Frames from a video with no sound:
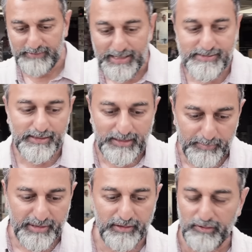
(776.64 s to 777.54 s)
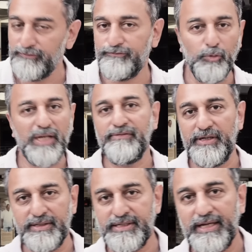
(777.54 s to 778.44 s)
That's a committee of whatever,
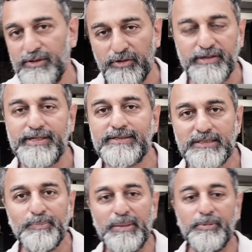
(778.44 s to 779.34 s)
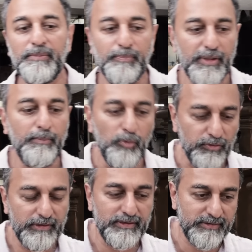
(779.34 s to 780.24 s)
10 or a dozen people per
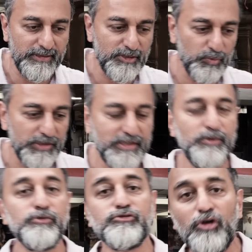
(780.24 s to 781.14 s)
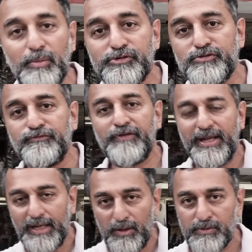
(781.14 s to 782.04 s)
booth in this constituency whose job is to
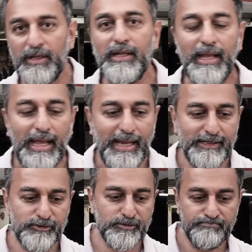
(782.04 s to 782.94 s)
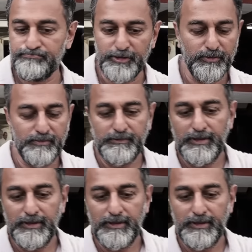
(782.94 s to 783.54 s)
fan out and, you know,